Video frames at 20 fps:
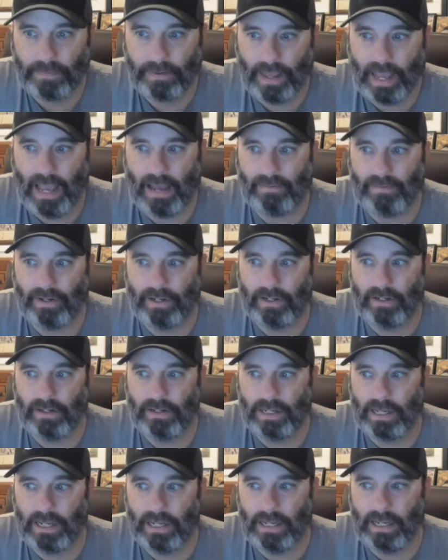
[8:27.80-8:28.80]
have a
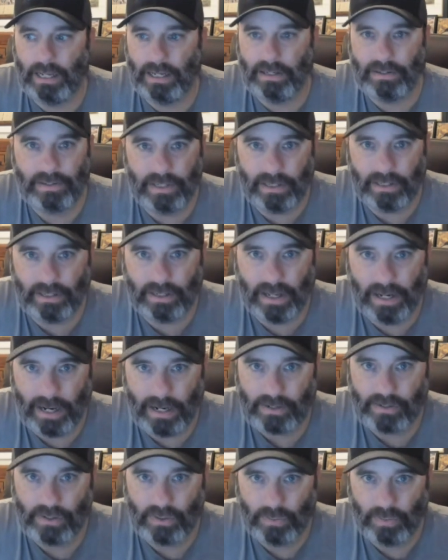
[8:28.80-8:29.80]
instant
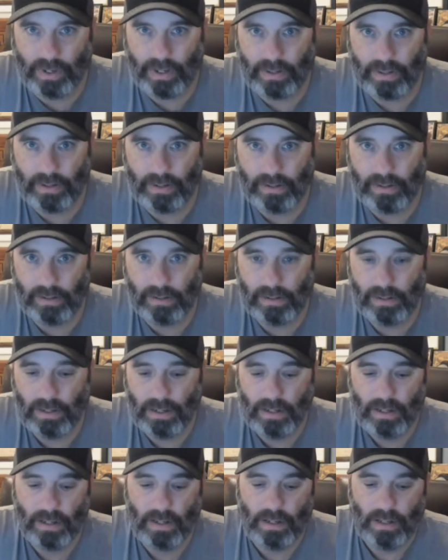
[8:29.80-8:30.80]
connection with.
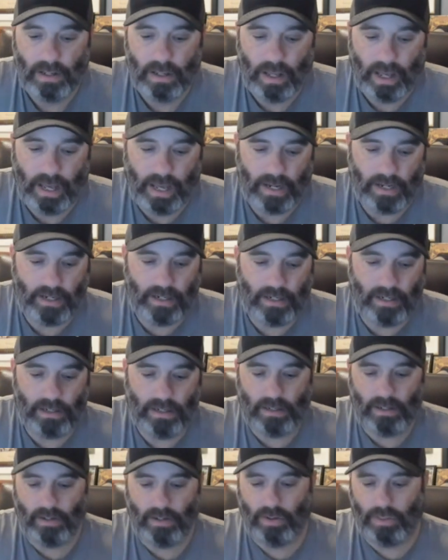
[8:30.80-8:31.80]
And
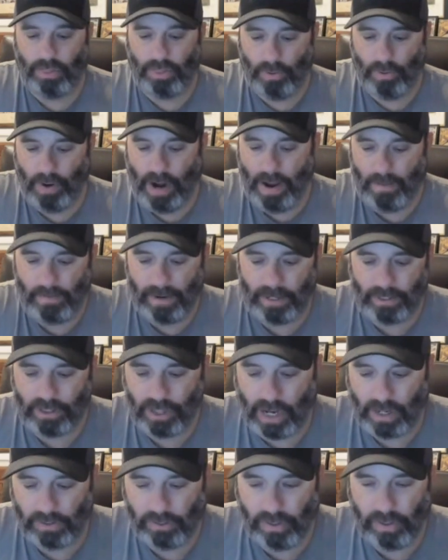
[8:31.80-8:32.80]
throughout my
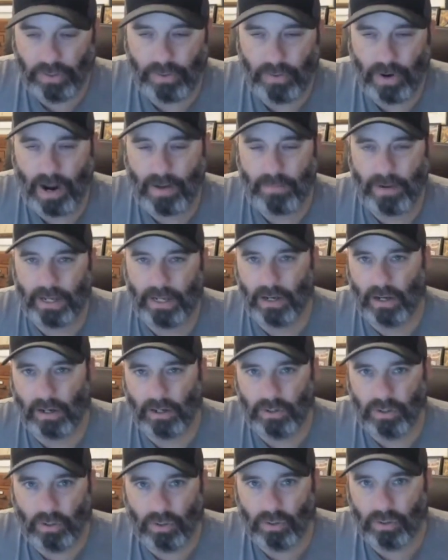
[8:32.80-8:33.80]
childhood, throughout my young
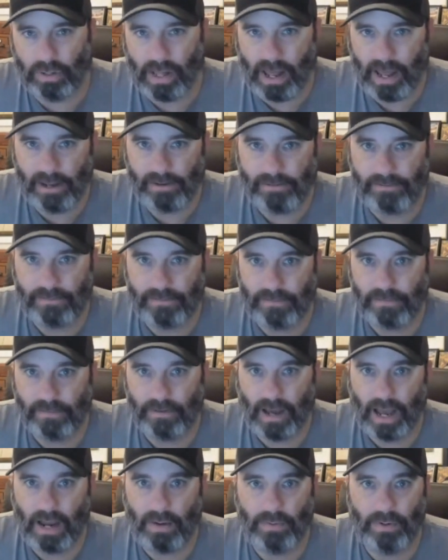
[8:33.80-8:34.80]
adult life,
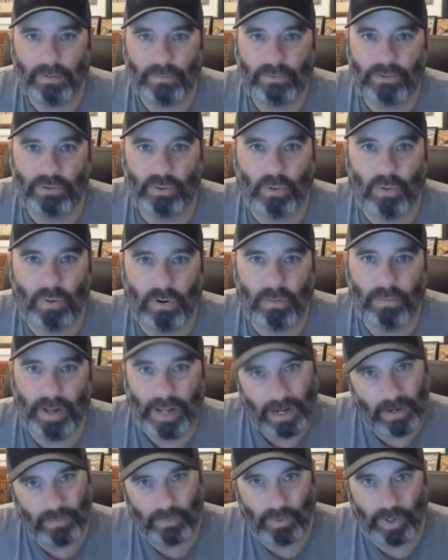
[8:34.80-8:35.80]
I would absorb
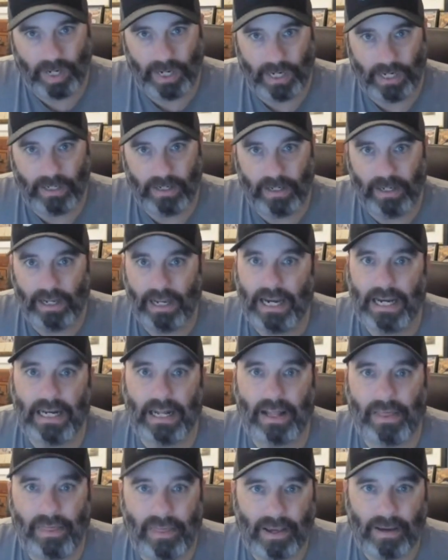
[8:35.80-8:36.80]
and read
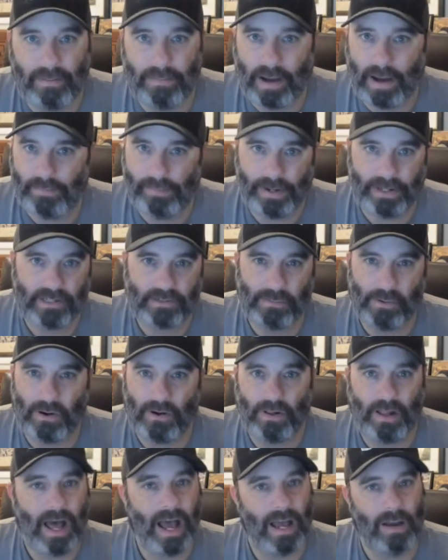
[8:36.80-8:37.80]
anything about
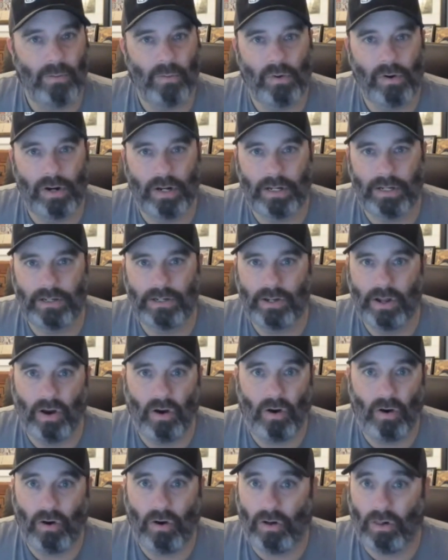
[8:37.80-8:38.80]
baseball. I wanted
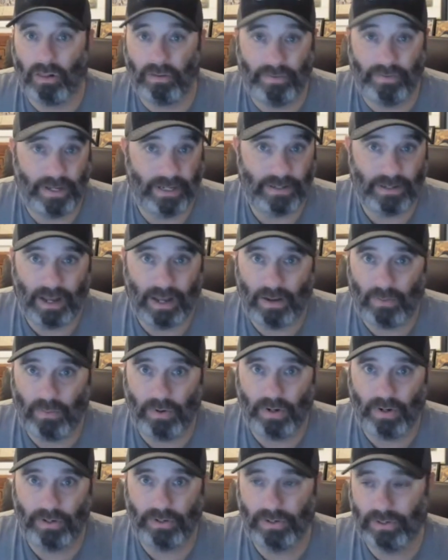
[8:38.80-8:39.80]
all of it. I
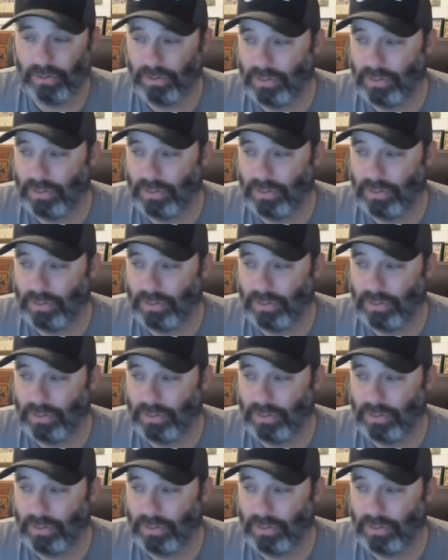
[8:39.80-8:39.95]
wanted to